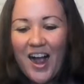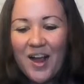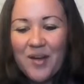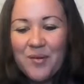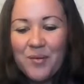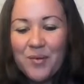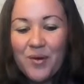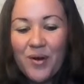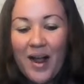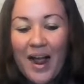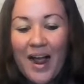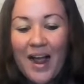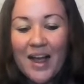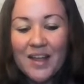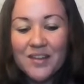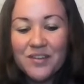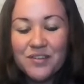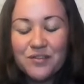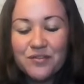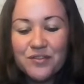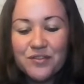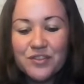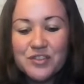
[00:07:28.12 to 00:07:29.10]
I will
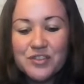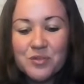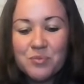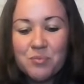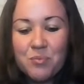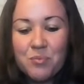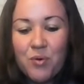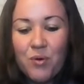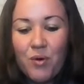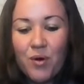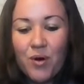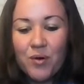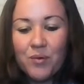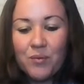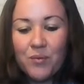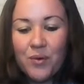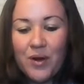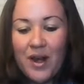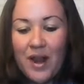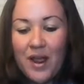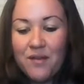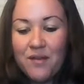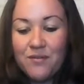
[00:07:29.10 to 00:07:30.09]
ask for support
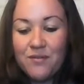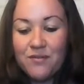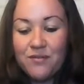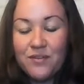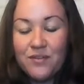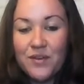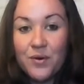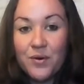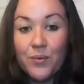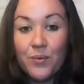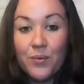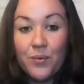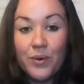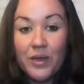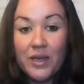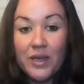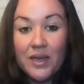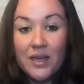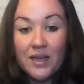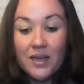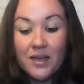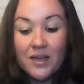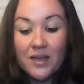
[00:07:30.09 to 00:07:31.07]
when I feel
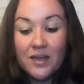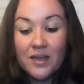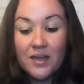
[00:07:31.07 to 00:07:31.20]
weak.